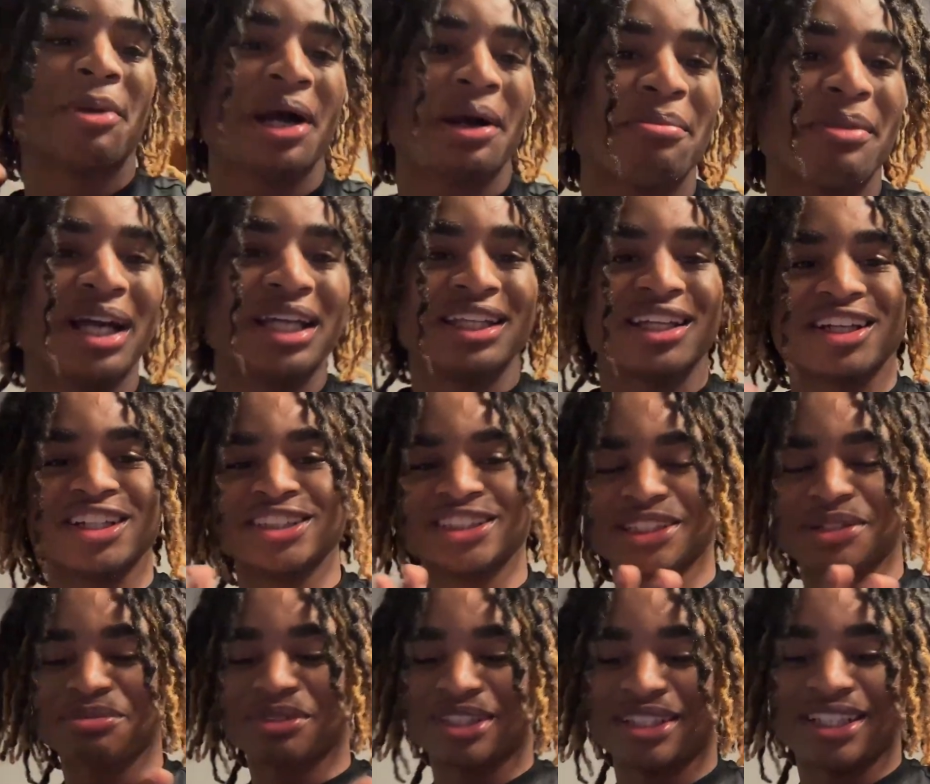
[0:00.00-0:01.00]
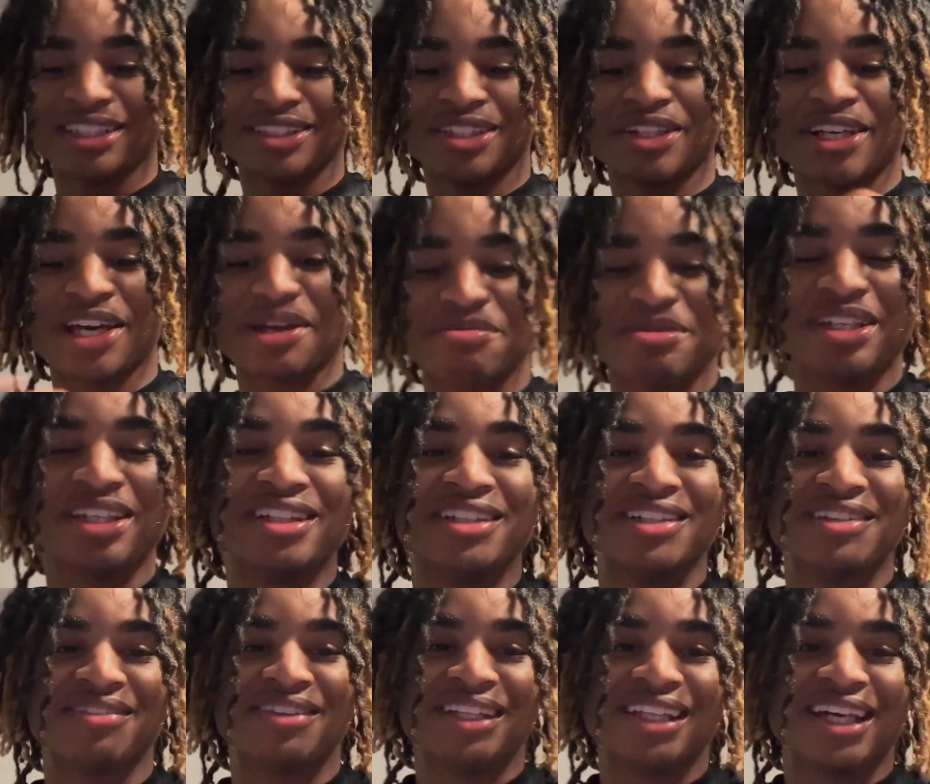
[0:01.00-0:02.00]
But I might learn something that's going to have me
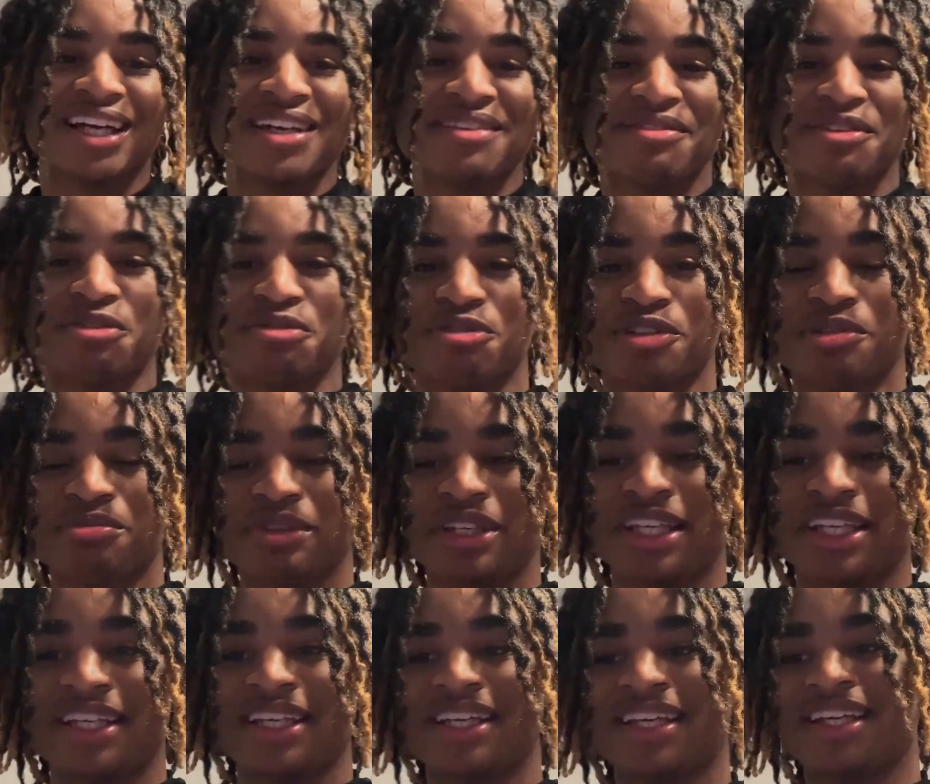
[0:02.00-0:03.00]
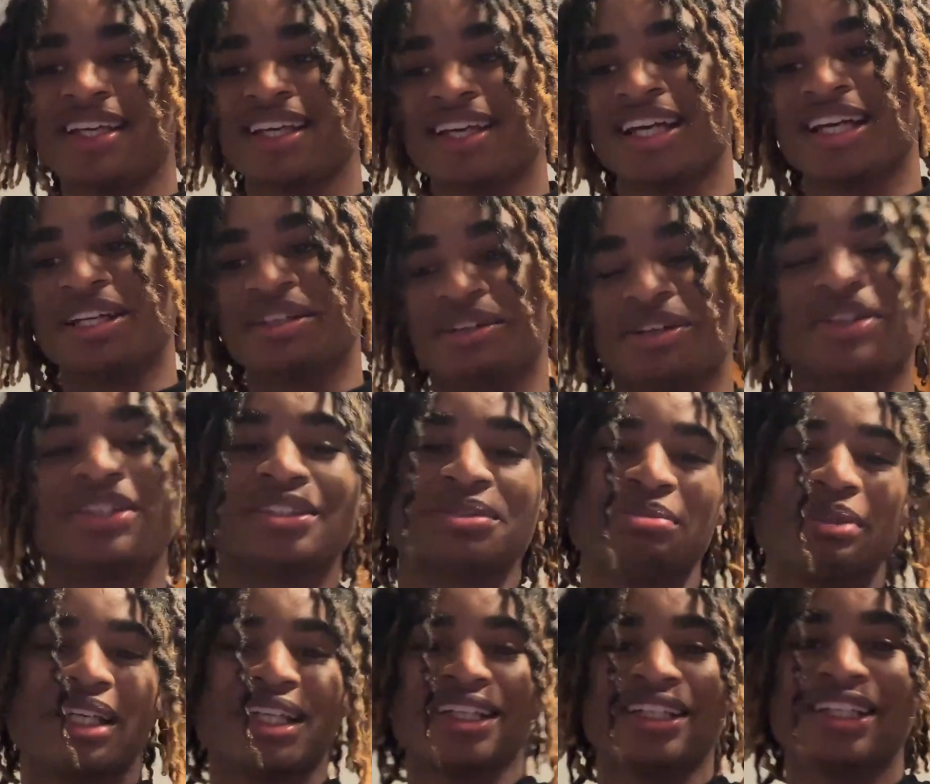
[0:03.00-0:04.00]
good for life, you feel me? And then, of course,
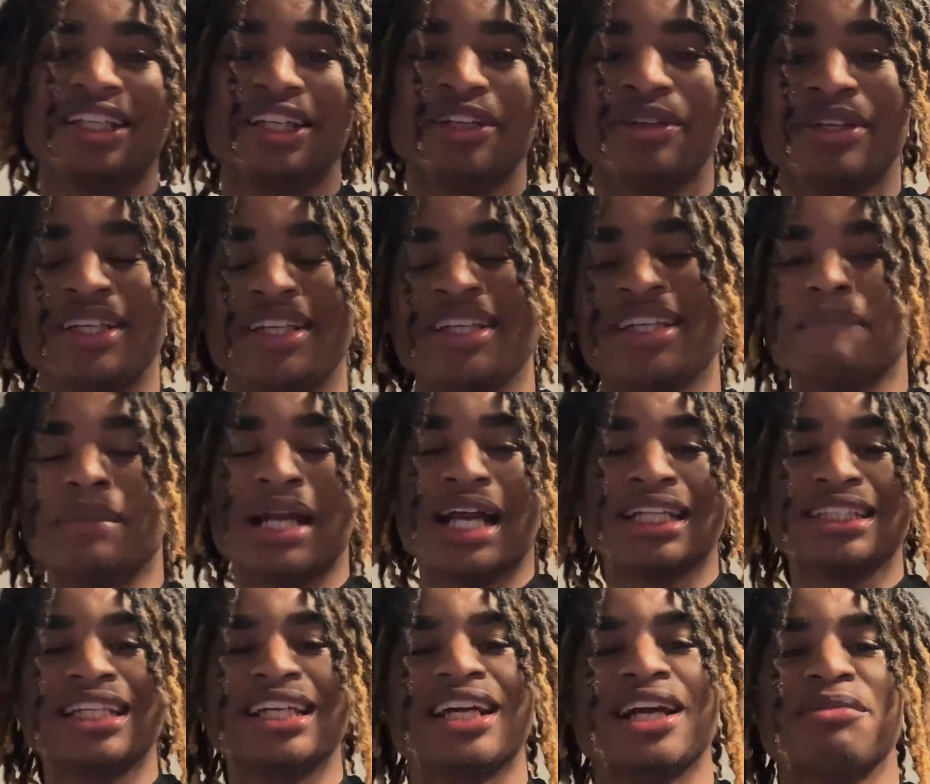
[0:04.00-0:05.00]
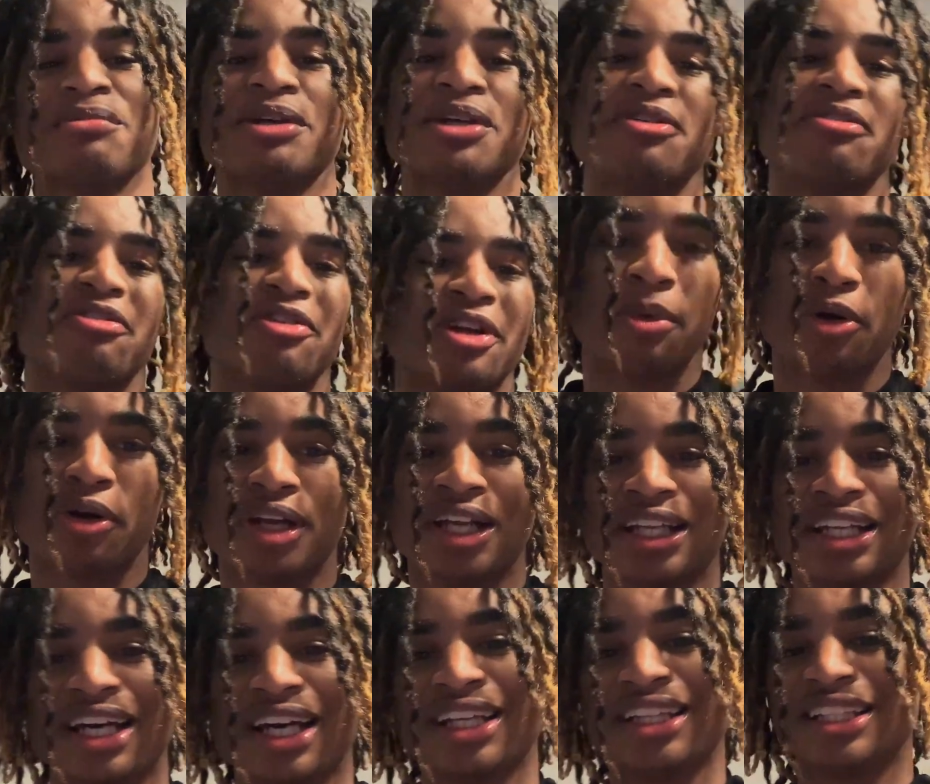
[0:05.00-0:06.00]
I'm going to get a degree. But I think I'm here for more
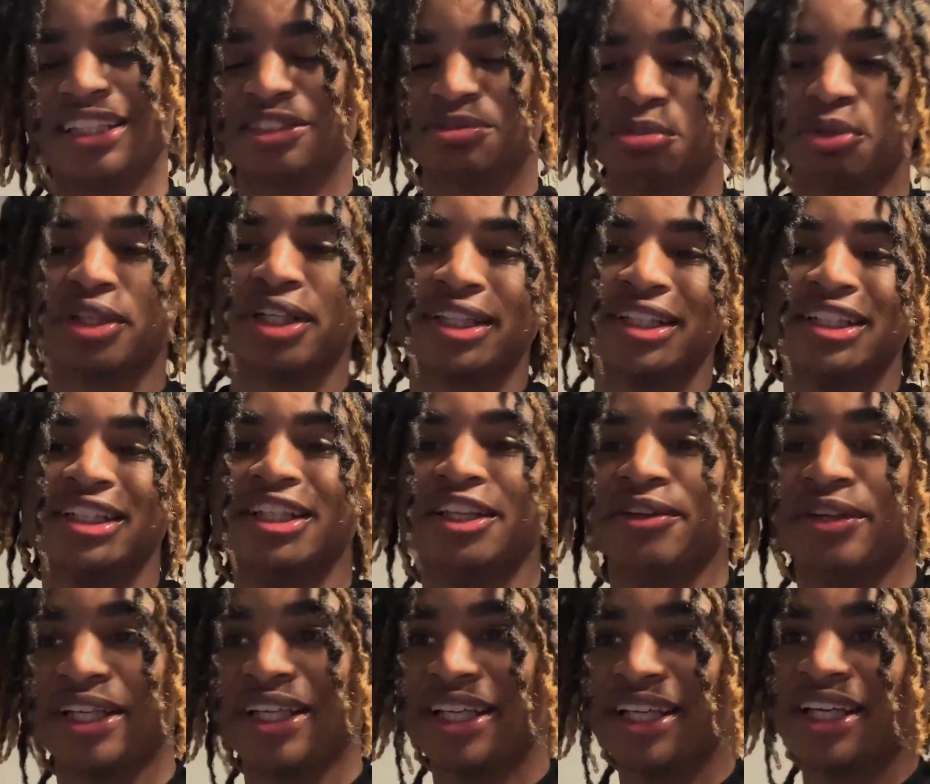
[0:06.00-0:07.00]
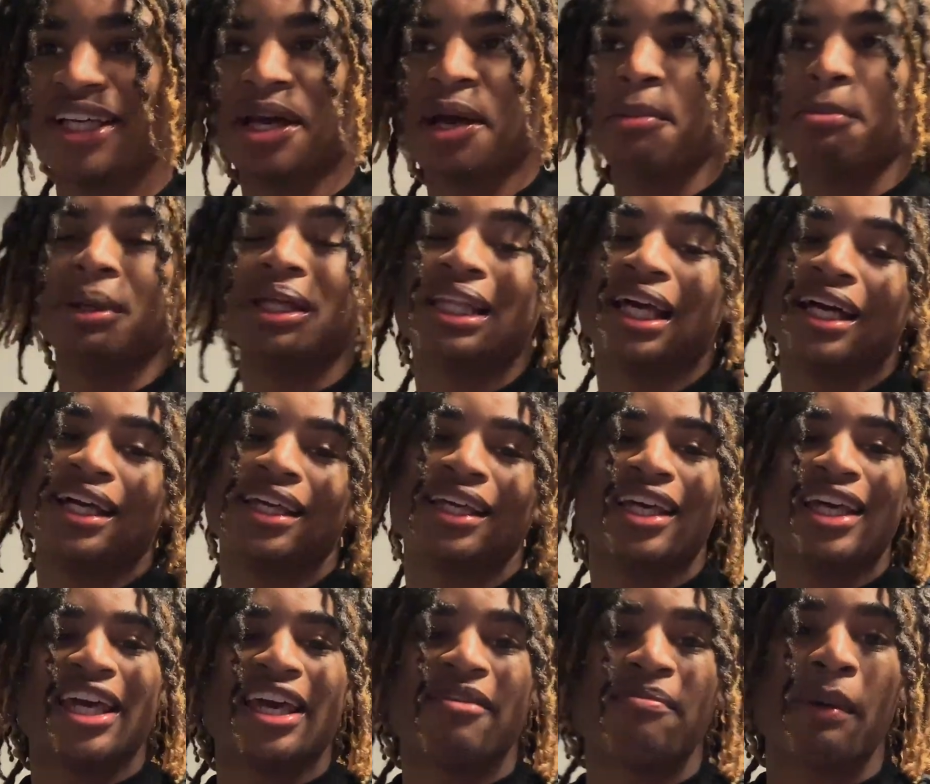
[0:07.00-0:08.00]
than knowledge, more than the degree. But like,
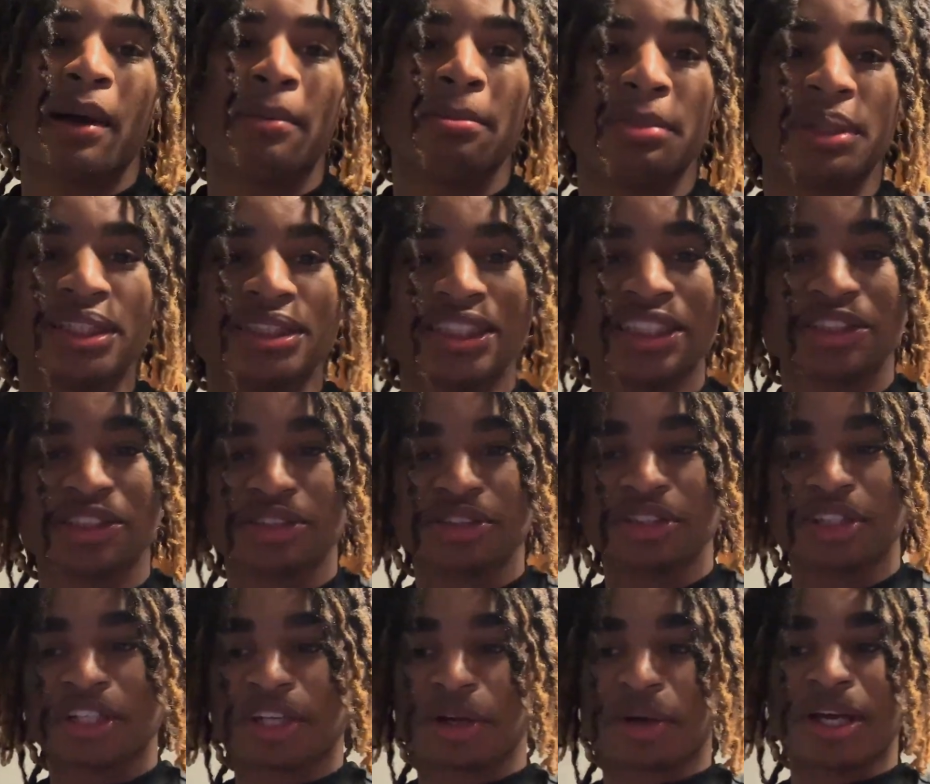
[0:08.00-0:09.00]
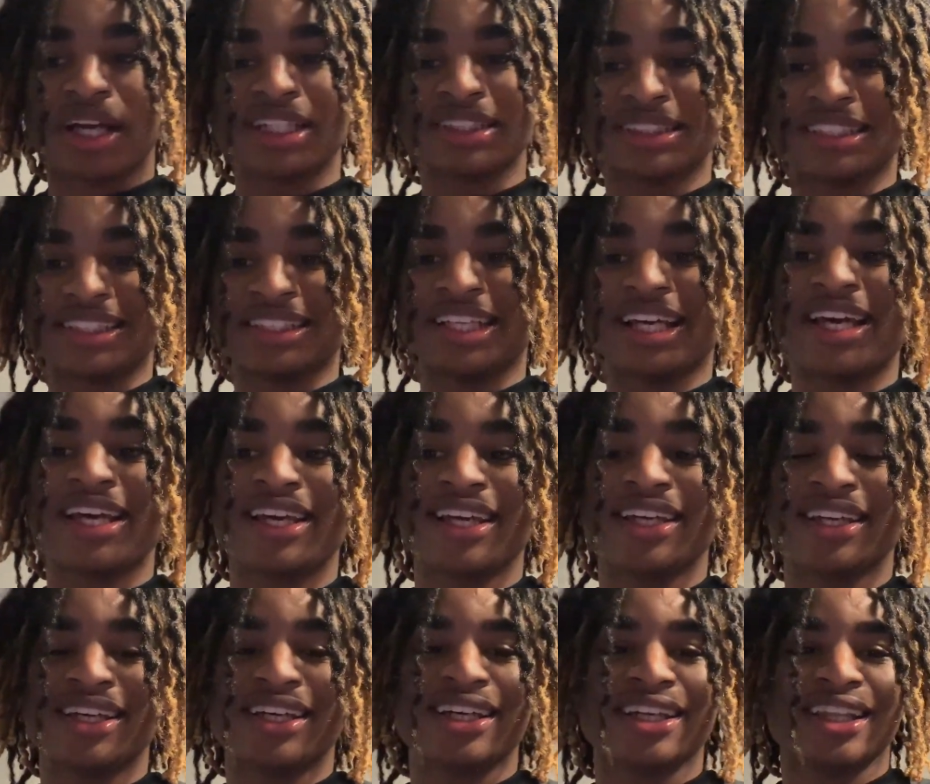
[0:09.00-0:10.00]
if my business crashed
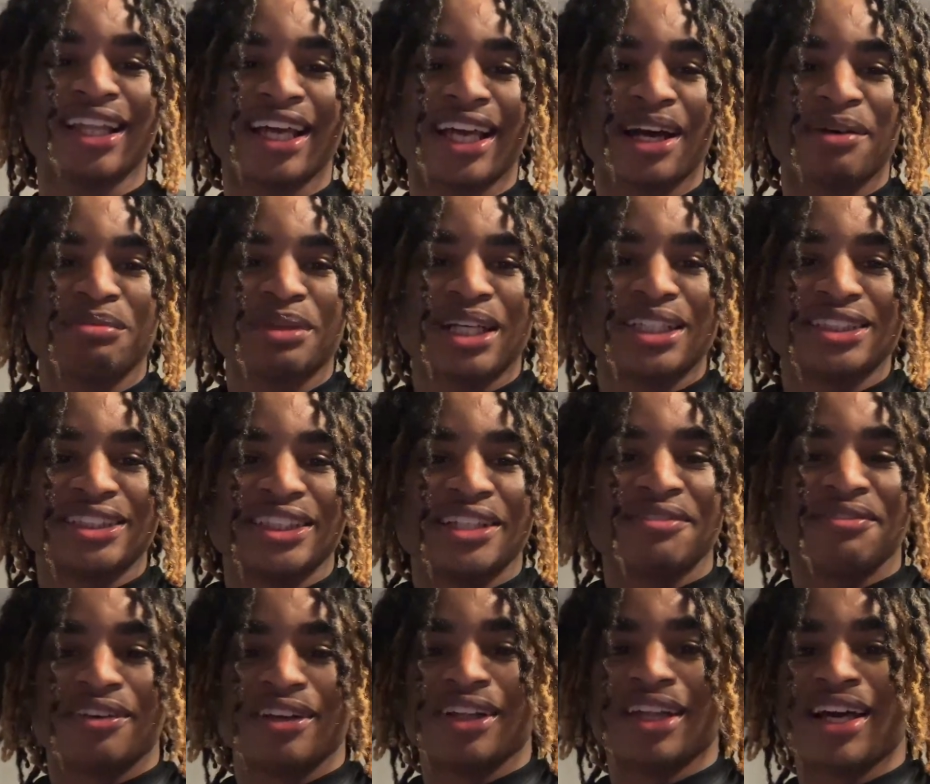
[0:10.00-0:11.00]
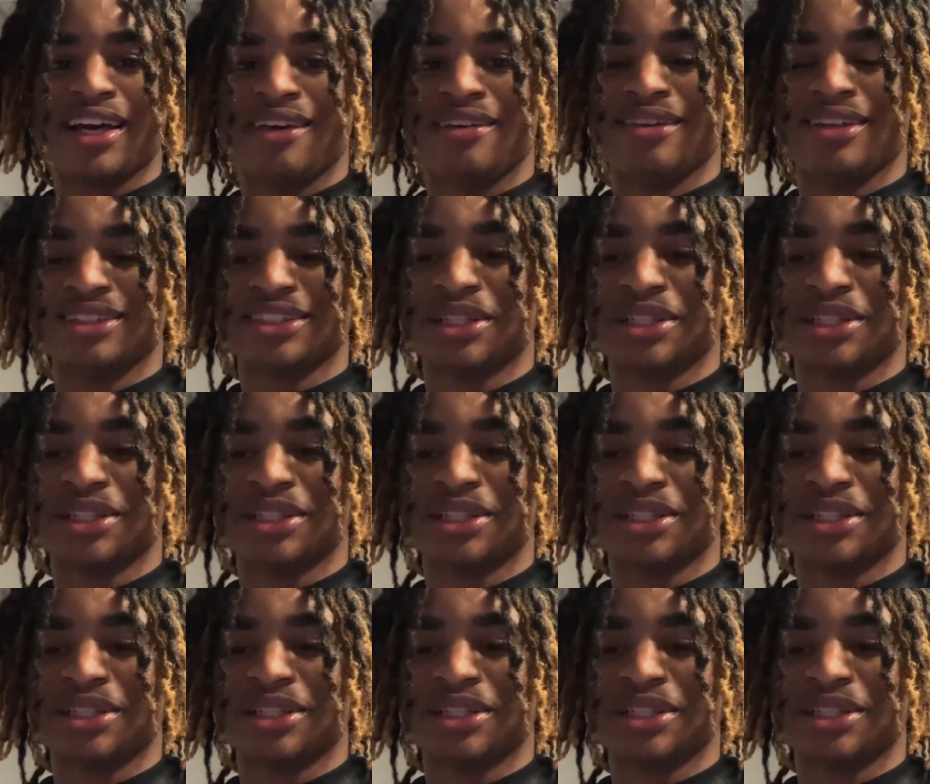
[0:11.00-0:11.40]
today, like, I'm not set for life.